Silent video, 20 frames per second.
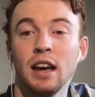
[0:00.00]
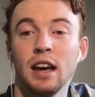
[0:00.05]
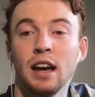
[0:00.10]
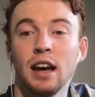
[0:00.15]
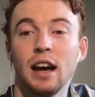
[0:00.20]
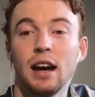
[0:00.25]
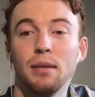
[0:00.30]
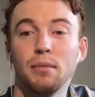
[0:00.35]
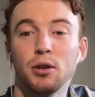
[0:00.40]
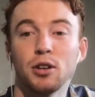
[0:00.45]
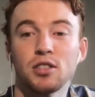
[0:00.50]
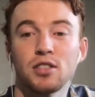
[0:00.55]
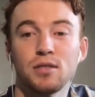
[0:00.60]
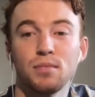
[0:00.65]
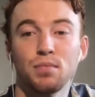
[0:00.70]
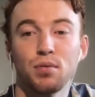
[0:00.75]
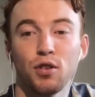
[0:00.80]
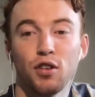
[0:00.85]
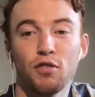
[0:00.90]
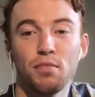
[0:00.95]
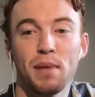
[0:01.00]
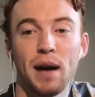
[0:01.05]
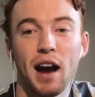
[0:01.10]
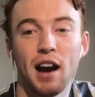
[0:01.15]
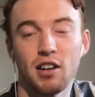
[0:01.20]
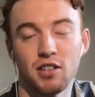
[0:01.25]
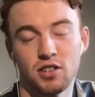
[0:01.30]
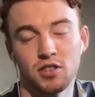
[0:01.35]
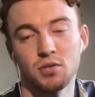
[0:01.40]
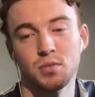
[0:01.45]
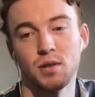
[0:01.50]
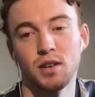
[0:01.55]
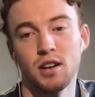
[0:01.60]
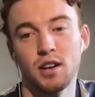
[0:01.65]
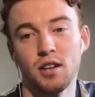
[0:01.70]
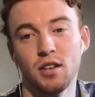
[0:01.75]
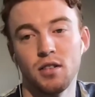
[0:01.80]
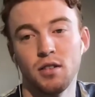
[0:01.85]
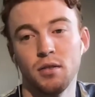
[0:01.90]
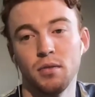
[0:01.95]
Most improved, Parish as
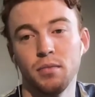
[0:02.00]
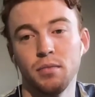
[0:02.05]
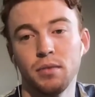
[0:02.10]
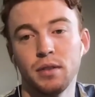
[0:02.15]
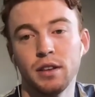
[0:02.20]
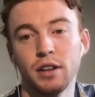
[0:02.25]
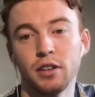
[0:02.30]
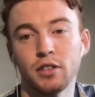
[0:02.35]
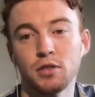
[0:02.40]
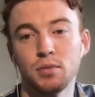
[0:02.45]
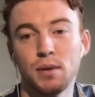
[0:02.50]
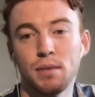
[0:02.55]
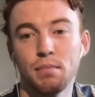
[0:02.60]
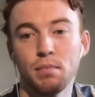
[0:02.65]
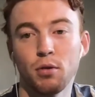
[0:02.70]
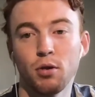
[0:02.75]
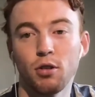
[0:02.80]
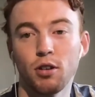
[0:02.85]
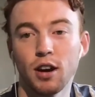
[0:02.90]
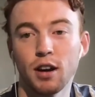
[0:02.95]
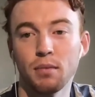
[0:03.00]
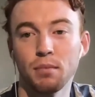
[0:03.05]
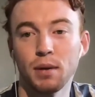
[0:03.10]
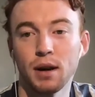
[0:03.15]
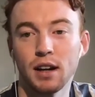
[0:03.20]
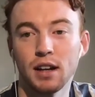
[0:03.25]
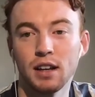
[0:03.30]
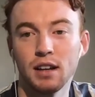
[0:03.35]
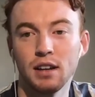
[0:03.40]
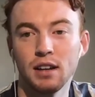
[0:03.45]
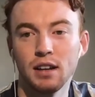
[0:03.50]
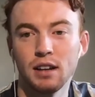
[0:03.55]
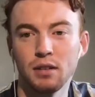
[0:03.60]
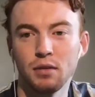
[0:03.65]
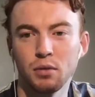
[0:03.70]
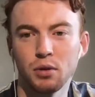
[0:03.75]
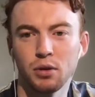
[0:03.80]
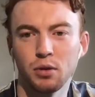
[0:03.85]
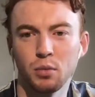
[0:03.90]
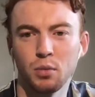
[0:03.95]
well. No, it's a bit boring, but he
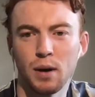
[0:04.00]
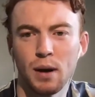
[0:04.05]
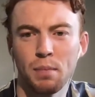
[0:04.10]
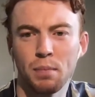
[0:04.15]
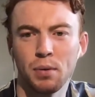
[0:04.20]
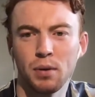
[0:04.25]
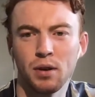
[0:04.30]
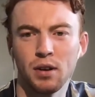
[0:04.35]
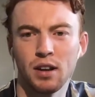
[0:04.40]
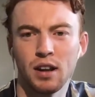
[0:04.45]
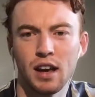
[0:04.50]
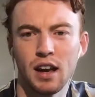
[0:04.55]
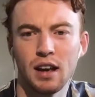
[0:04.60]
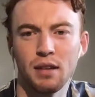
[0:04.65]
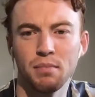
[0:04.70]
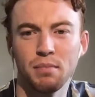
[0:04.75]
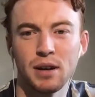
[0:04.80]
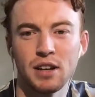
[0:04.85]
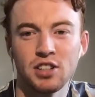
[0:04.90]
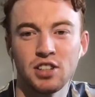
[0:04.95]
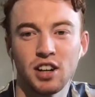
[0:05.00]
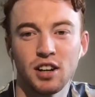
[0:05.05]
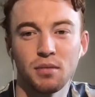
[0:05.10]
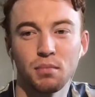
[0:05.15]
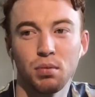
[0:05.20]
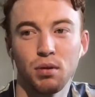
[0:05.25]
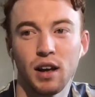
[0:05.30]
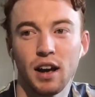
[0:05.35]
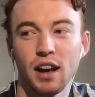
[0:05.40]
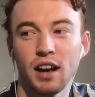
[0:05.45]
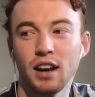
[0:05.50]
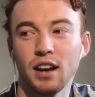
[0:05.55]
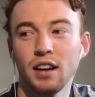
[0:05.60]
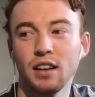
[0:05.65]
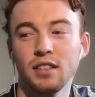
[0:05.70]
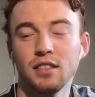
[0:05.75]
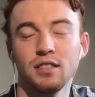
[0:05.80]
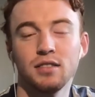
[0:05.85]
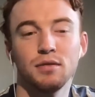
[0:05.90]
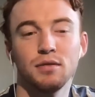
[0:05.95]
was a weapon. And best young
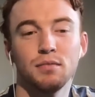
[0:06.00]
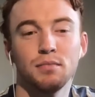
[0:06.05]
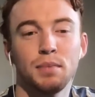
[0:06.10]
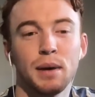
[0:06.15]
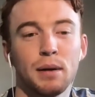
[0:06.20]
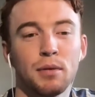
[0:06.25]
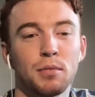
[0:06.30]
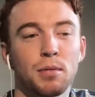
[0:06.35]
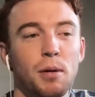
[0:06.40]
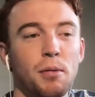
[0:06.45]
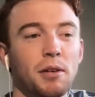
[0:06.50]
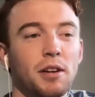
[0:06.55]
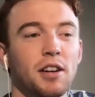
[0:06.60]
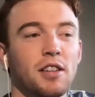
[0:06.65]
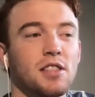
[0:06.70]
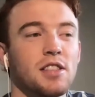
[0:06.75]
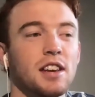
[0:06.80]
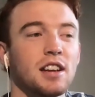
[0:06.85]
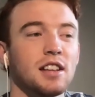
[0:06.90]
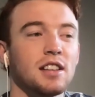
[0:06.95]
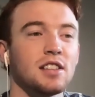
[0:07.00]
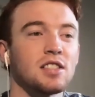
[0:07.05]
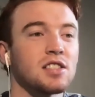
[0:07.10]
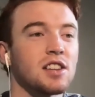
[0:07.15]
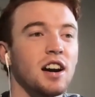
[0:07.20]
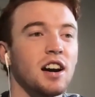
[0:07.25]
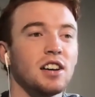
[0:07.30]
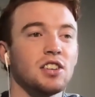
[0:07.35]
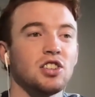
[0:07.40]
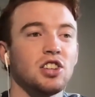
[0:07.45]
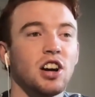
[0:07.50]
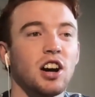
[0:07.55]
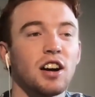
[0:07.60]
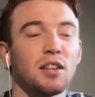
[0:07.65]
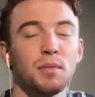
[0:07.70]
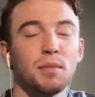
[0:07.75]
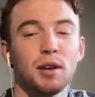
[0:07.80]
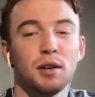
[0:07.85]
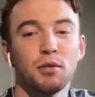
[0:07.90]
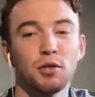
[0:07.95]
player, people probably don't think of this guy as
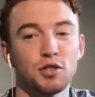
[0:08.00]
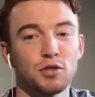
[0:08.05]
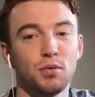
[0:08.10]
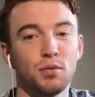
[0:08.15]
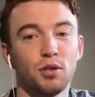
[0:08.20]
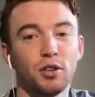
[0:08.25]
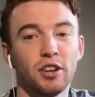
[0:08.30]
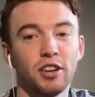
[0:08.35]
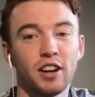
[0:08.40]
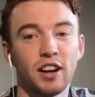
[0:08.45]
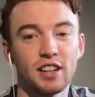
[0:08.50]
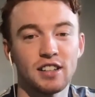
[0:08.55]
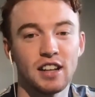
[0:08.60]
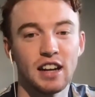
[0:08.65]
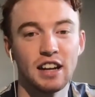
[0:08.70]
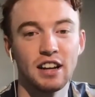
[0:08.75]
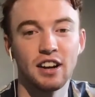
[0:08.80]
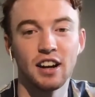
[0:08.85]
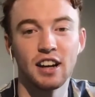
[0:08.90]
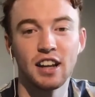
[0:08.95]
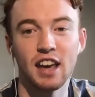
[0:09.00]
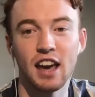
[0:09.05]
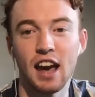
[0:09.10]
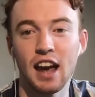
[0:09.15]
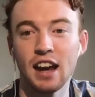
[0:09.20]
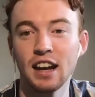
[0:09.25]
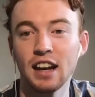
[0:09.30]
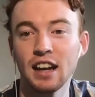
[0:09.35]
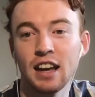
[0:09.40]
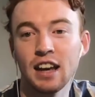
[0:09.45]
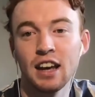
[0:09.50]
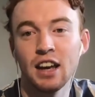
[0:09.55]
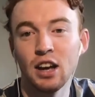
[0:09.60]
young, but he was born in 1998.